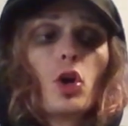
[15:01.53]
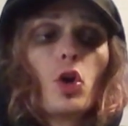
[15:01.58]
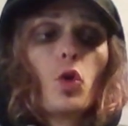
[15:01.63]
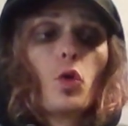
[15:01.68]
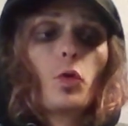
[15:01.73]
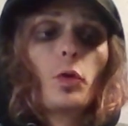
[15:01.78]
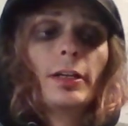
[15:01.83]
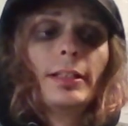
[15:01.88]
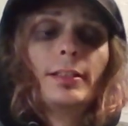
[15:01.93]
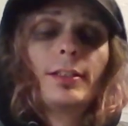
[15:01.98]

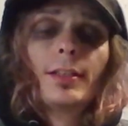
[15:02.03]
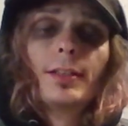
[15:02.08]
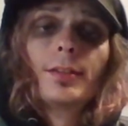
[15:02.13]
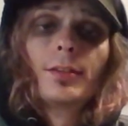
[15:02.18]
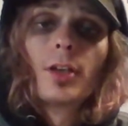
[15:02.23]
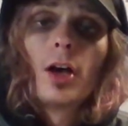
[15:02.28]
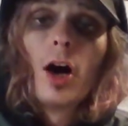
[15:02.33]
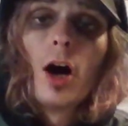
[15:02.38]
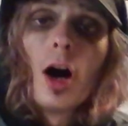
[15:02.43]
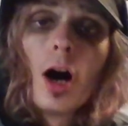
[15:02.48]
which is
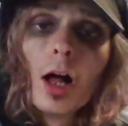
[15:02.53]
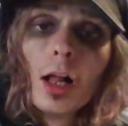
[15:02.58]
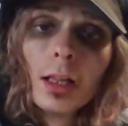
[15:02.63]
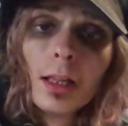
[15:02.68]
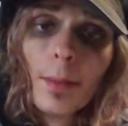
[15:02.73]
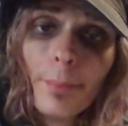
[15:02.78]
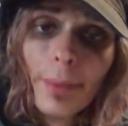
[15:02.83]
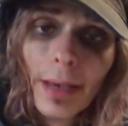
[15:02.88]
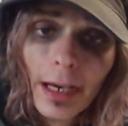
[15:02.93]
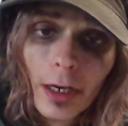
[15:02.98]
all
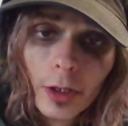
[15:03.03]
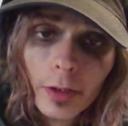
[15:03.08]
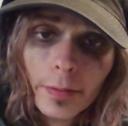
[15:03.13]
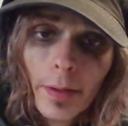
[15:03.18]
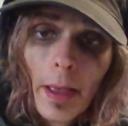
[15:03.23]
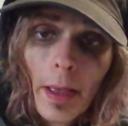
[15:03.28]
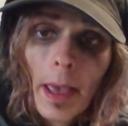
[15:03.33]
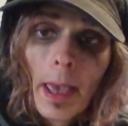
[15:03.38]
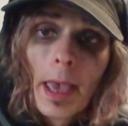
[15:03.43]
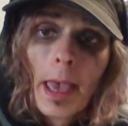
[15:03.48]

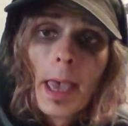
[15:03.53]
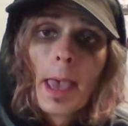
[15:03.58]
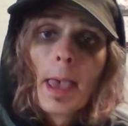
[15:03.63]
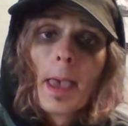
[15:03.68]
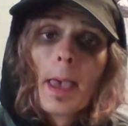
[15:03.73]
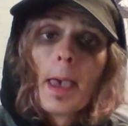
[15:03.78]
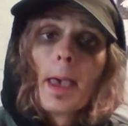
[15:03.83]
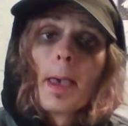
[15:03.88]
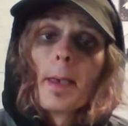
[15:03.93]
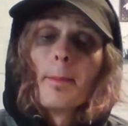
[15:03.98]
about
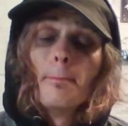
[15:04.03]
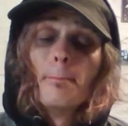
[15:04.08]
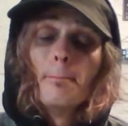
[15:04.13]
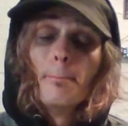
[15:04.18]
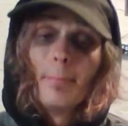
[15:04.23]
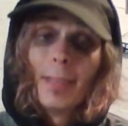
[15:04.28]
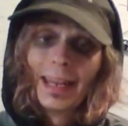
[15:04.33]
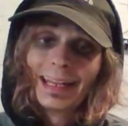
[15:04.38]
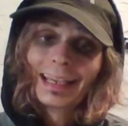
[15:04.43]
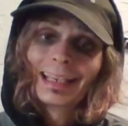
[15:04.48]

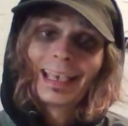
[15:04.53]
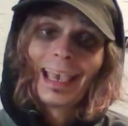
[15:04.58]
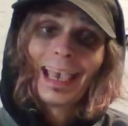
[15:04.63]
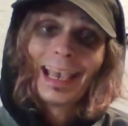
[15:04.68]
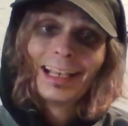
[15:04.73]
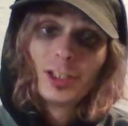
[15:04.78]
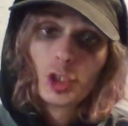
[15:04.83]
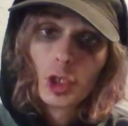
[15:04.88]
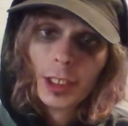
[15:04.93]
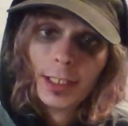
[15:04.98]

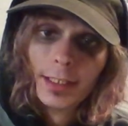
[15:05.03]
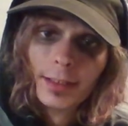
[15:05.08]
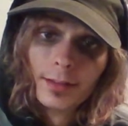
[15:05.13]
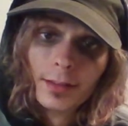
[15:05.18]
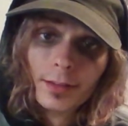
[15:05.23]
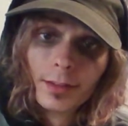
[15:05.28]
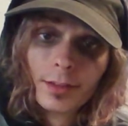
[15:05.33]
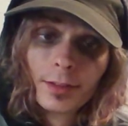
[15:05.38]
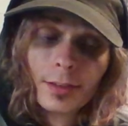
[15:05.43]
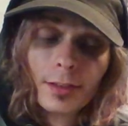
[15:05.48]

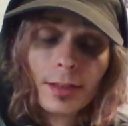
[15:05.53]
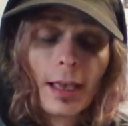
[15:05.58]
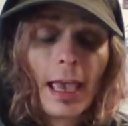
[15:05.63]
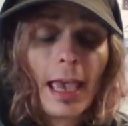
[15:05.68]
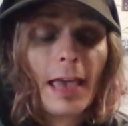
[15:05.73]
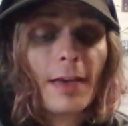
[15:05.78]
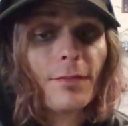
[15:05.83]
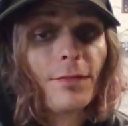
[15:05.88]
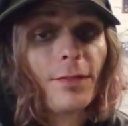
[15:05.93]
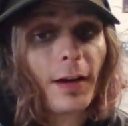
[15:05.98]
medications
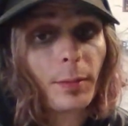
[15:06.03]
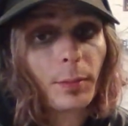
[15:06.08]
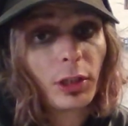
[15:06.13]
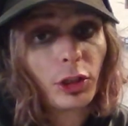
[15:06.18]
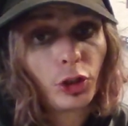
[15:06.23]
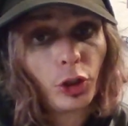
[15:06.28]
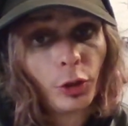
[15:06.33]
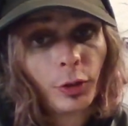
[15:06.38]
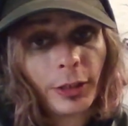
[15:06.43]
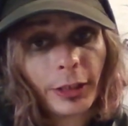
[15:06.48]
and
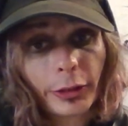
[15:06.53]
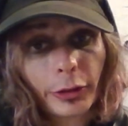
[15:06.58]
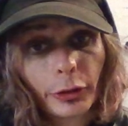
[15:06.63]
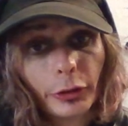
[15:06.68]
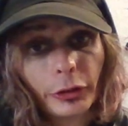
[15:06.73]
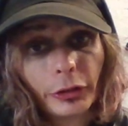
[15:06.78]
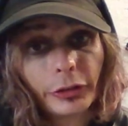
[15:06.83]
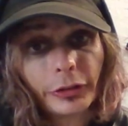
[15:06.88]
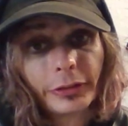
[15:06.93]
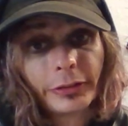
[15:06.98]

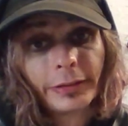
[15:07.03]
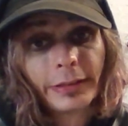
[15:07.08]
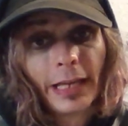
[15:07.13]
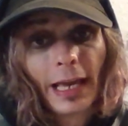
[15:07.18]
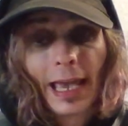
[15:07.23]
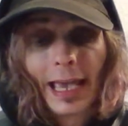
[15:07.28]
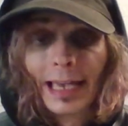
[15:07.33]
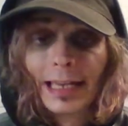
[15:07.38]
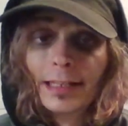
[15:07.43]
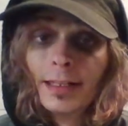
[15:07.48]
pharmaceuticals
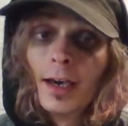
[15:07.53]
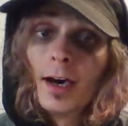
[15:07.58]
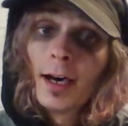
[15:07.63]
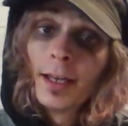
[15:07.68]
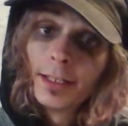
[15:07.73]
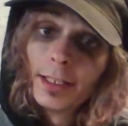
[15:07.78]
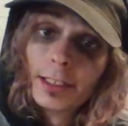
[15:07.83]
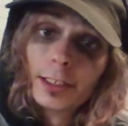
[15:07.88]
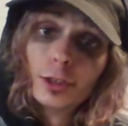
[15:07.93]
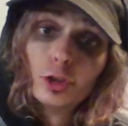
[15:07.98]
and
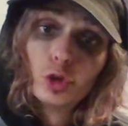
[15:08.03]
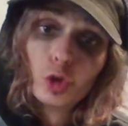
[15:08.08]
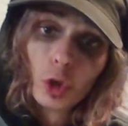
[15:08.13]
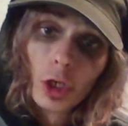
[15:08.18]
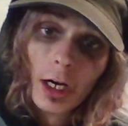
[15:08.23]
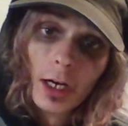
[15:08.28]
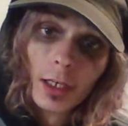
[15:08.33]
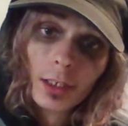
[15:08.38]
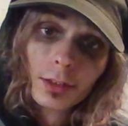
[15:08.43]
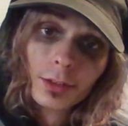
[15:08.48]
other
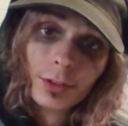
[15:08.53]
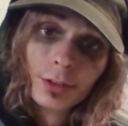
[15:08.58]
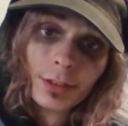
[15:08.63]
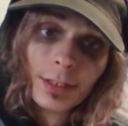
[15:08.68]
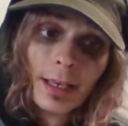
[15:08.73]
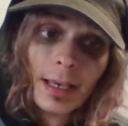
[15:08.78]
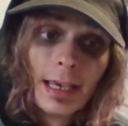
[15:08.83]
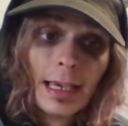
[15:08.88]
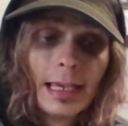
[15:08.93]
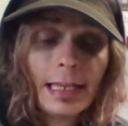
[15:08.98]
drugs
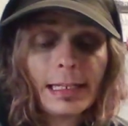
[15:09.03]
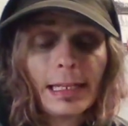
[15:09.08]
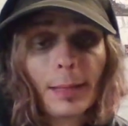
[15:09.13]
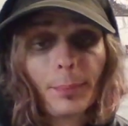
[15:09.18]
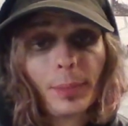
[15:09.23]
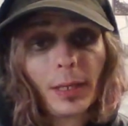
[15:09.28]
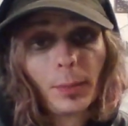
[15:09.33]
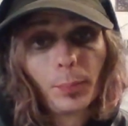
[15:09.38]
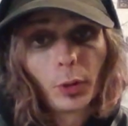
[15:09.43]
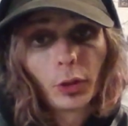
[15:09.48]
that
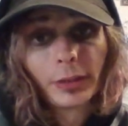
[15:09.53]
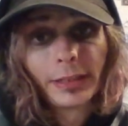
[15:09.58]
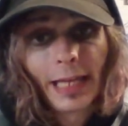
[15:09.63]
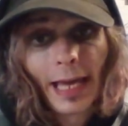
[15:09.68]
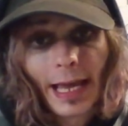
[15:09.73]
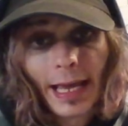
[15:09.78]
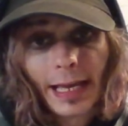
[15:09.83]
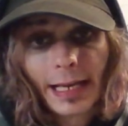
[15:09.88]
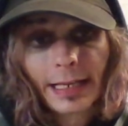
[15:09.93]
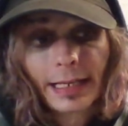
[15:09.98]
people
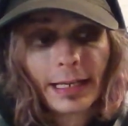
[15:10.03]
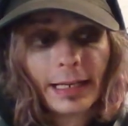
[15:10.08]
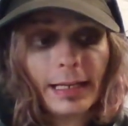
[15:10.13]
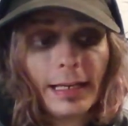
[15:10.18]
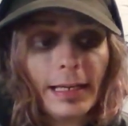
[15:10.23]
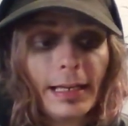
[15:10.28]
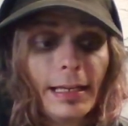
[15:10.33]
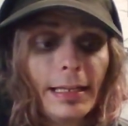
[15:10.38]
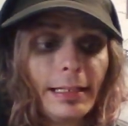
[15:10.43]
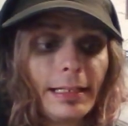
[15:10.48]
take
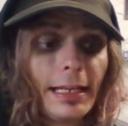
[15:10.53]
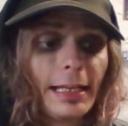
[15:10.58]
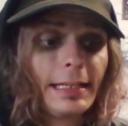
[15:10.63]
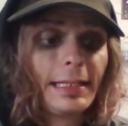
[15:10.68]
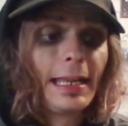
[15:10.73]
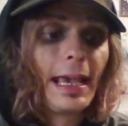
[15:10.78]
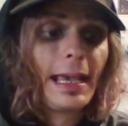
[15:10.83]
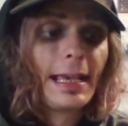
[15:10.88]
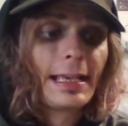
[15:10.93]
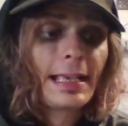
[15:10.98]
that
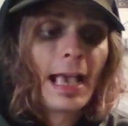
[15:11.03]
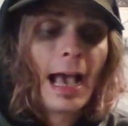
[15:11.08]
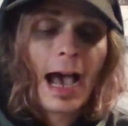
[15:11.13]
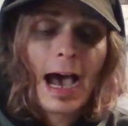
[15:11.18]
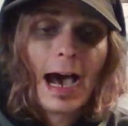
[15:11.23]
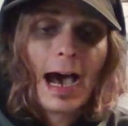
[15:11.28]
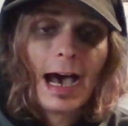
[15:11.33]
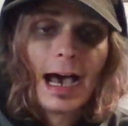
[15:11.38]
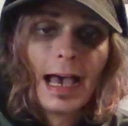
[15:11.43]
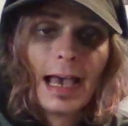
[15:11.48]
take
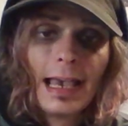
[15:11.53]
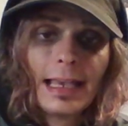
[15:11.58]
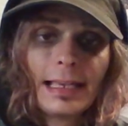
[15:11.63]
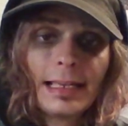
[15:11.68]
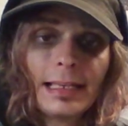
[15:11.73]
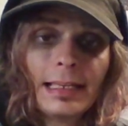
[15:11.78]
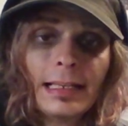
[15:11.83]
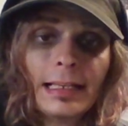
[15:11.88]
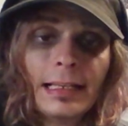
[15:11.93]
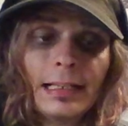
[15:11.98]

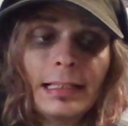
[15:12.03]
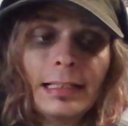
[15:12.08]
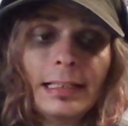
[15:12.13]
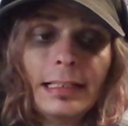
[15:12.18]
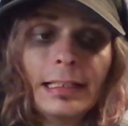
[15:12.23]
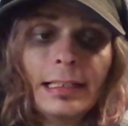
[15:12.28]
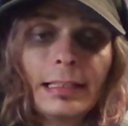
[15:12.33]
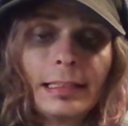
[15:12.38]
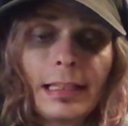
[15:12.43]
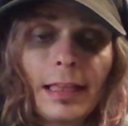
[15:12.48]
high,
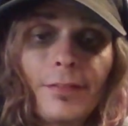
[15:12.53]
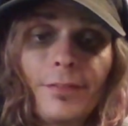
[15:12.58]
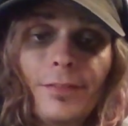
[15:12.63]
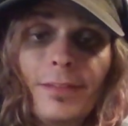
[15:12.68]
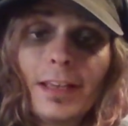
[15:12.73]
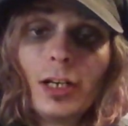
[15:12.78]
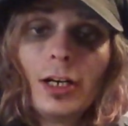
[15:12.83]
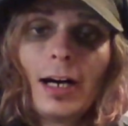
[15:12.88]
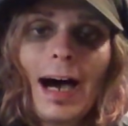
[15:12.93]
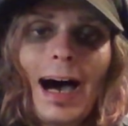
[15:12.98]
that
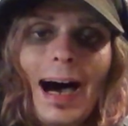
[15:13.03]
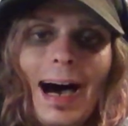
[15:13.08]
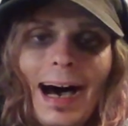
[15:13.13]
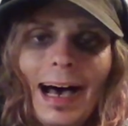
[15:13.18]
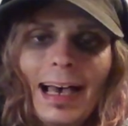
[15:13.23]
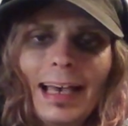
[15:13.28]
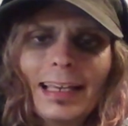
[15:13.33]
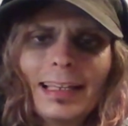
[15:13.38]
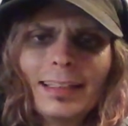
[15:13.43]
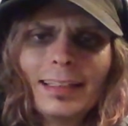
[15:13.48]
feel
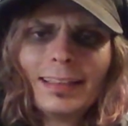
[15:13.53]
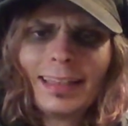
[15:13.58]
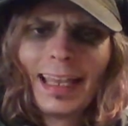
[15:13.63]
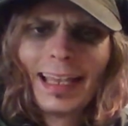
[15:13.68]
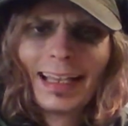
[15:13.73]
high,